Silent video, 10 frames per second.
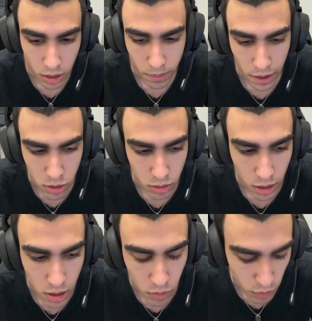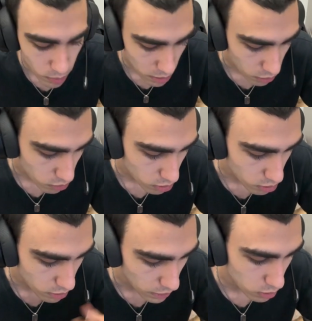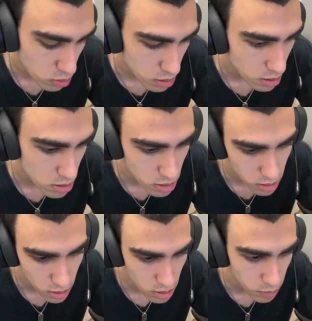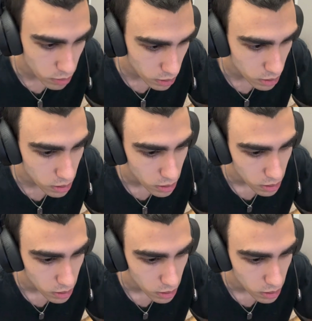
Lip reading: past 2 days we've been over candlesticks, disciplined.